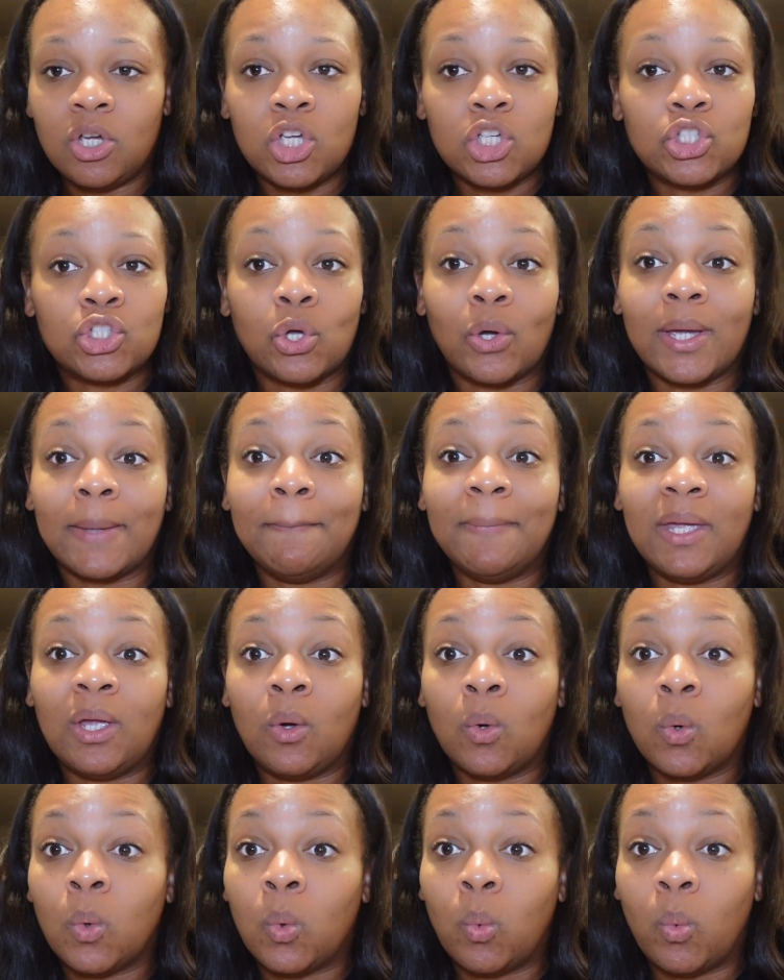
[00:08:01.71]
so it can be
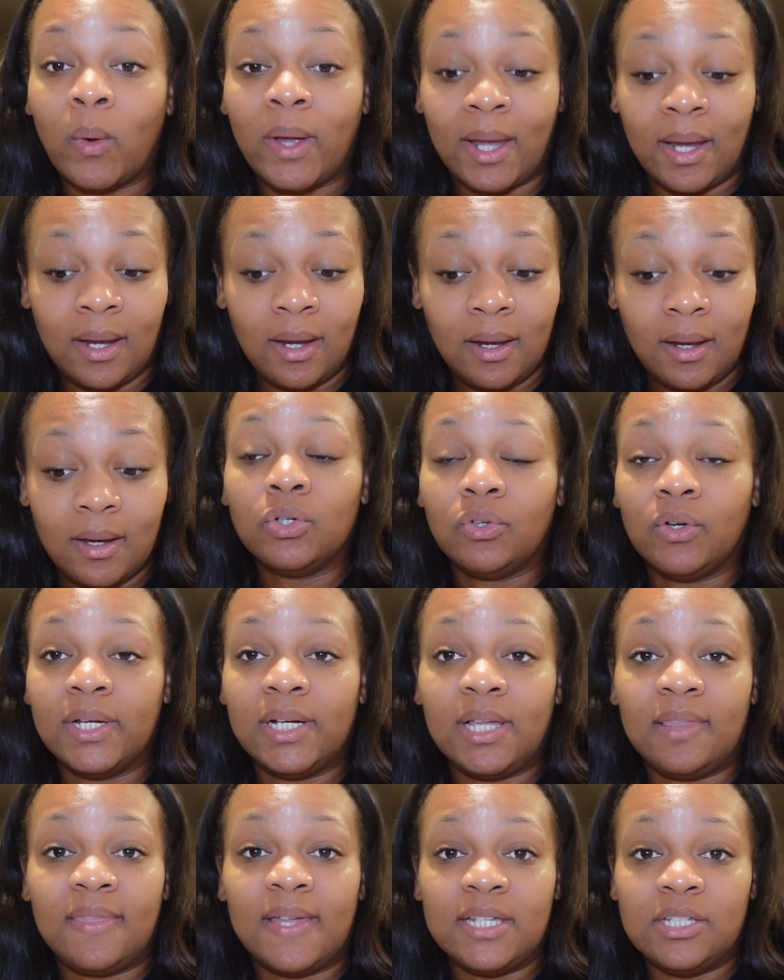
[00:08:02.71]
quick.
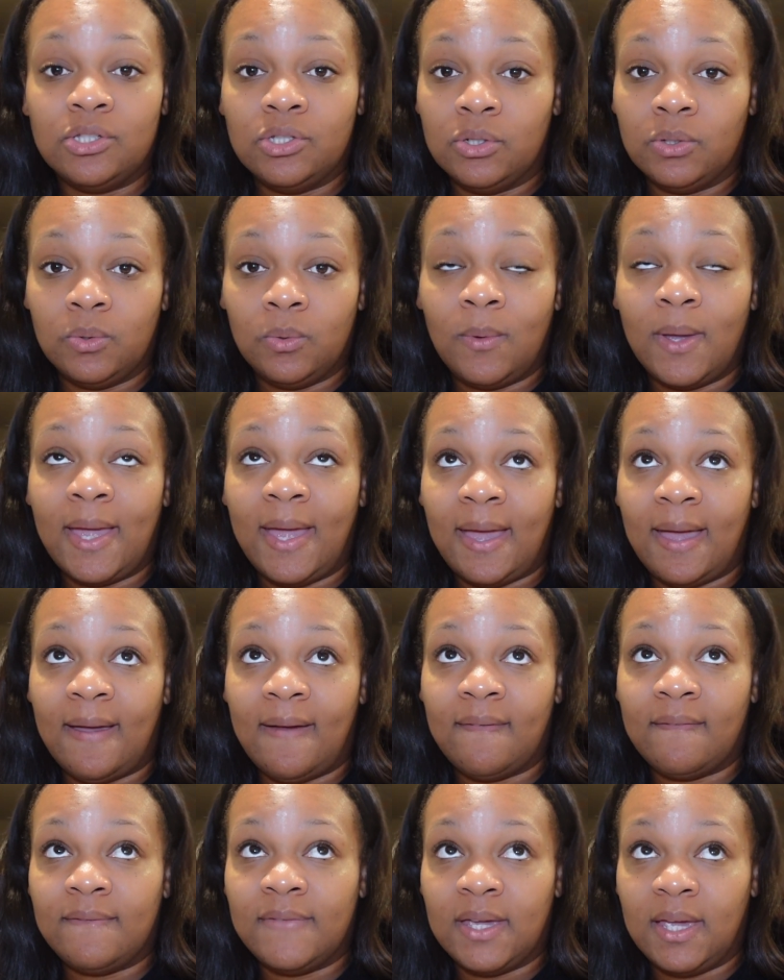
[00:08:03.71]
Granted, they do
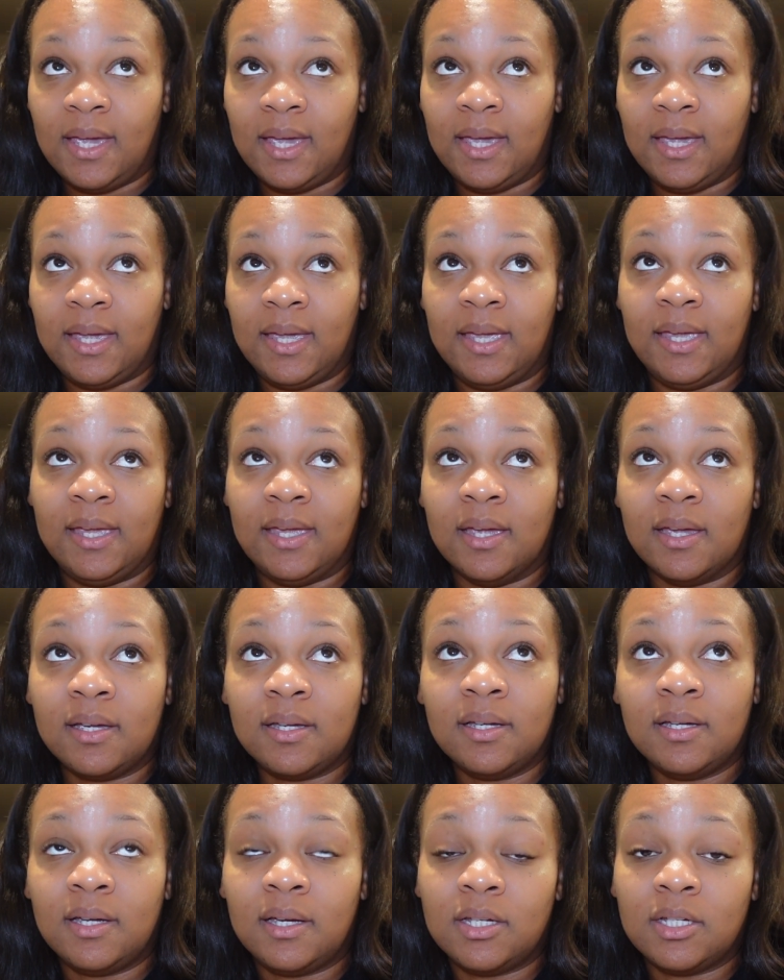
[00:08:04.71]
have a
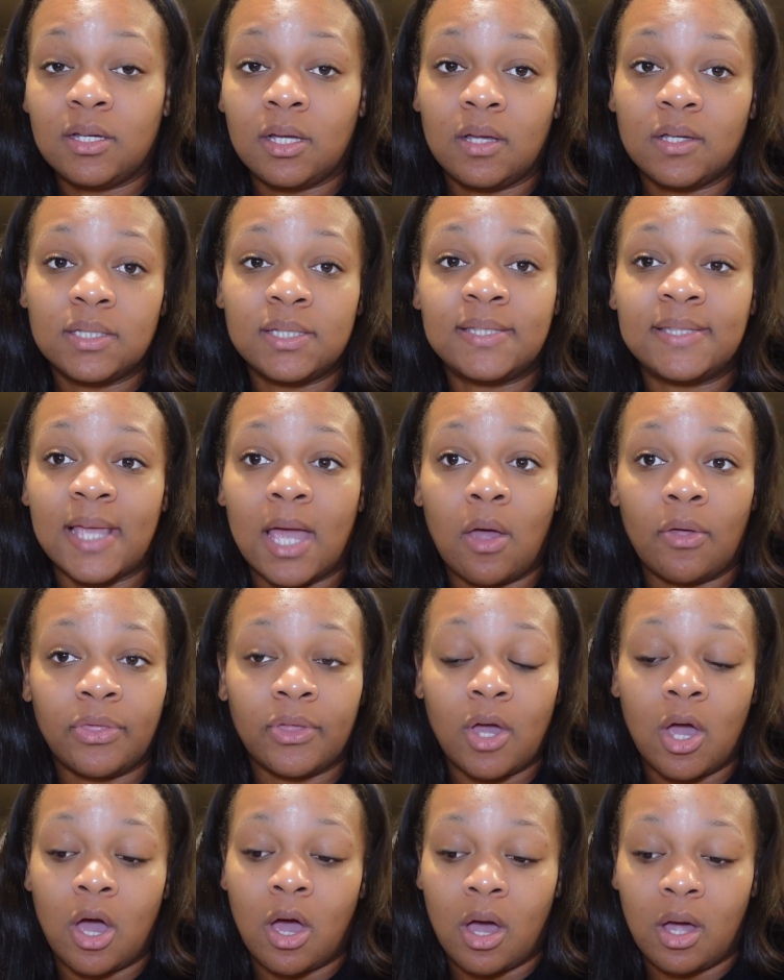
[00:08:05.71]
South
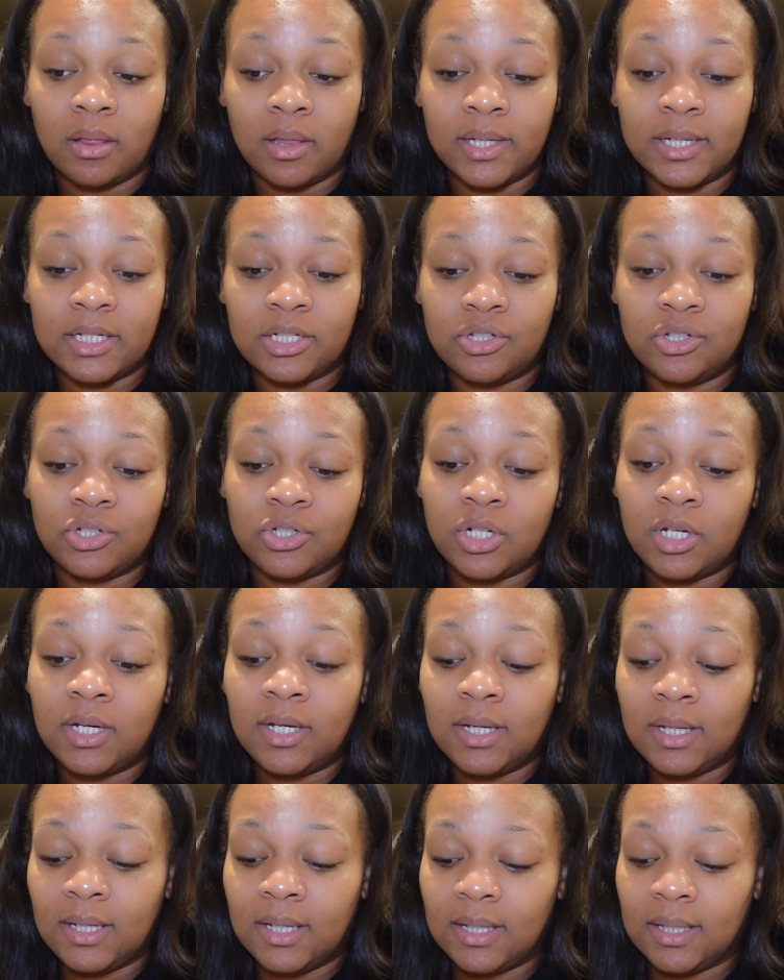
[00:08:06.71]
College
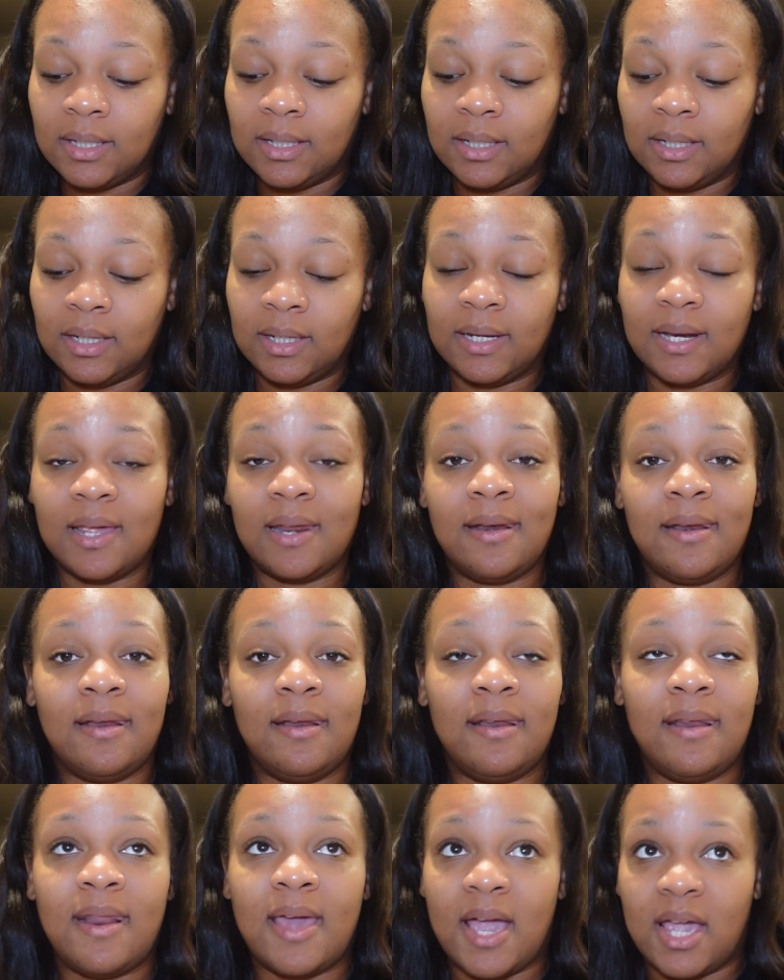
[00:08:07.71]

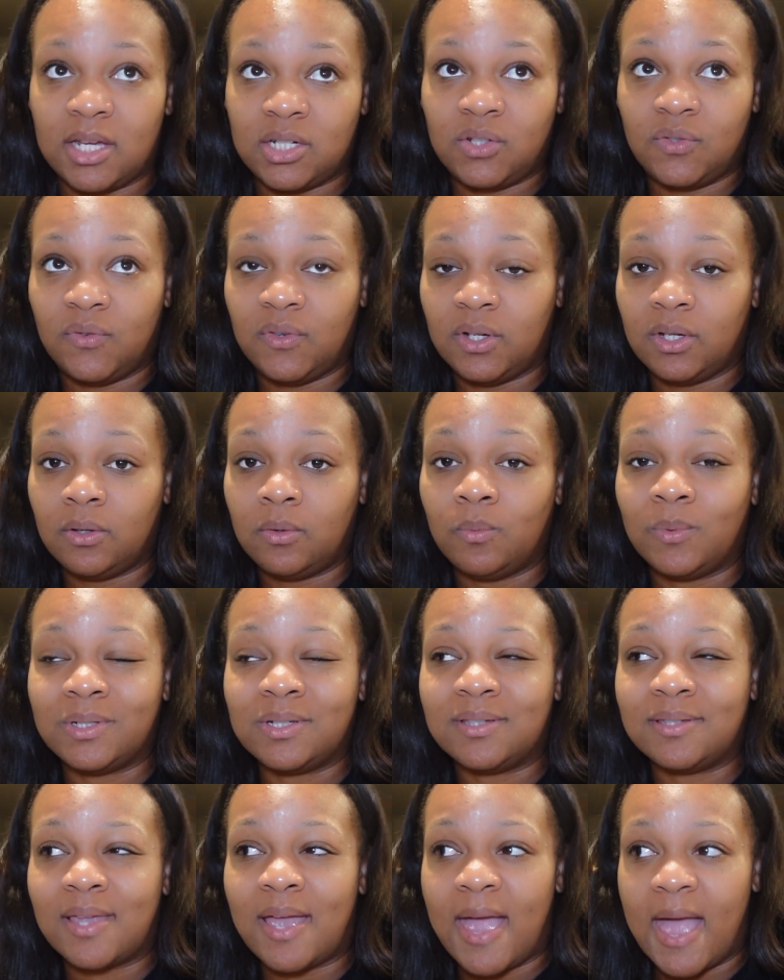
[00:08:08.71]
in Nashville, which
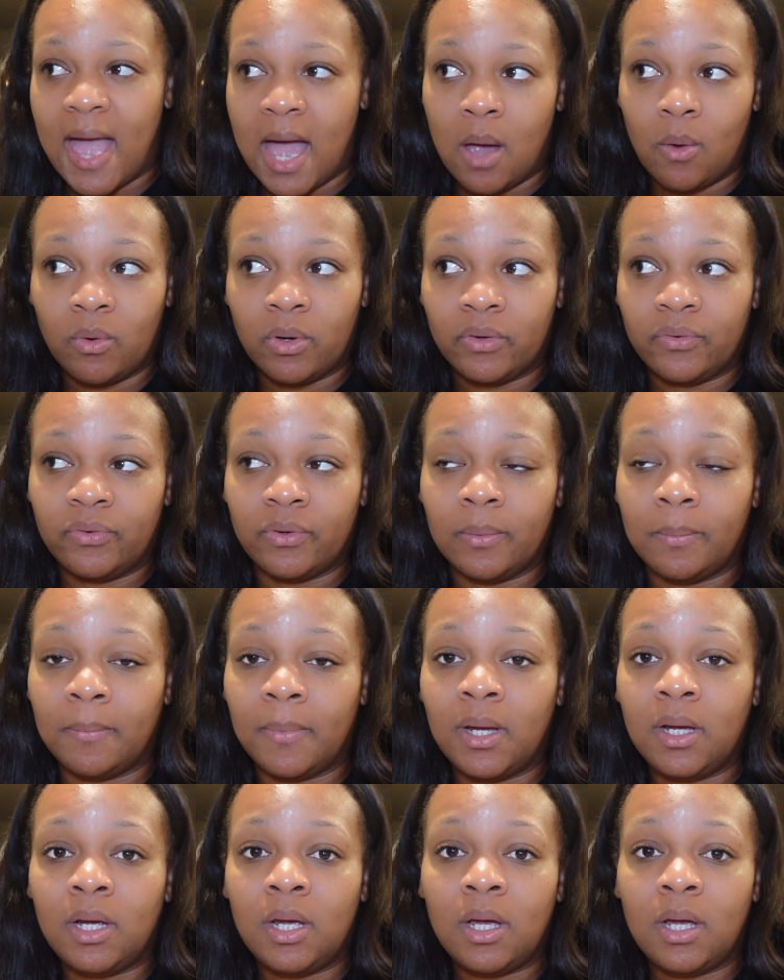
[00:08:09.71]
is an hour from